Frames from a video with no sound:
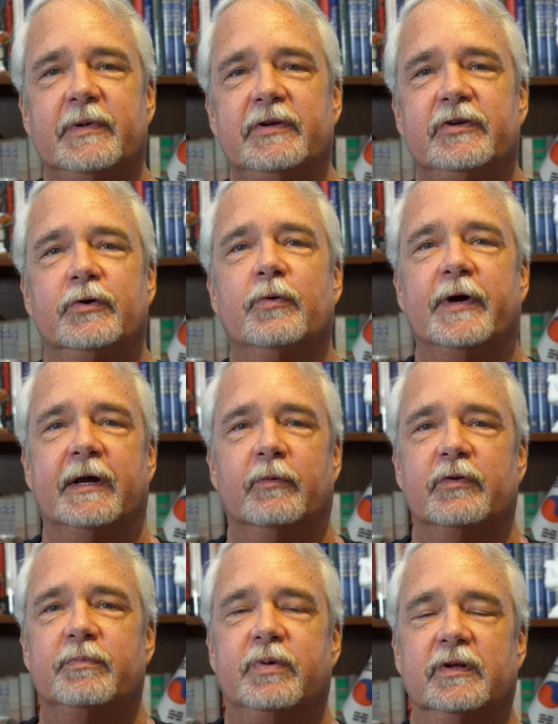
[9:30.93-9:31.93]
been doing
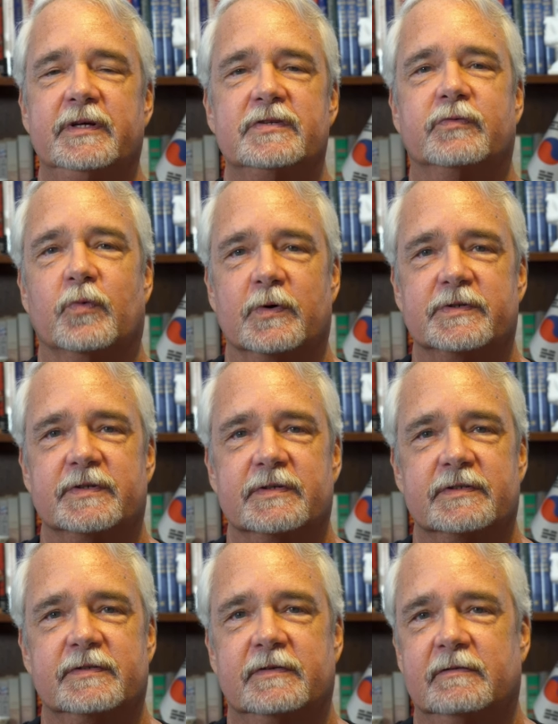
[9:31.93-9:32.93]
with police
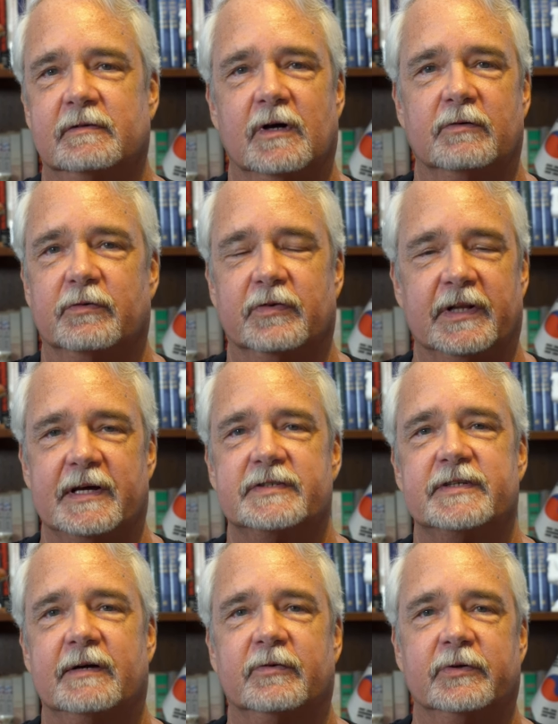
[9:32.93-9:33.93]
forces over the
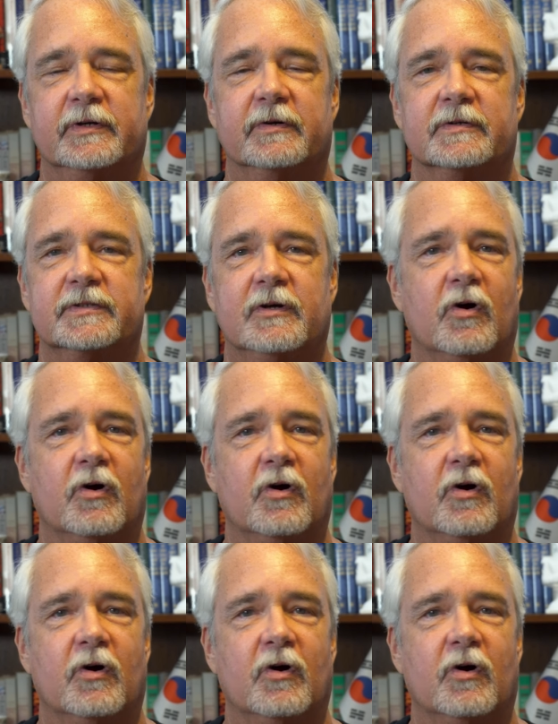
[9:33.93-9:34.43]
last several years,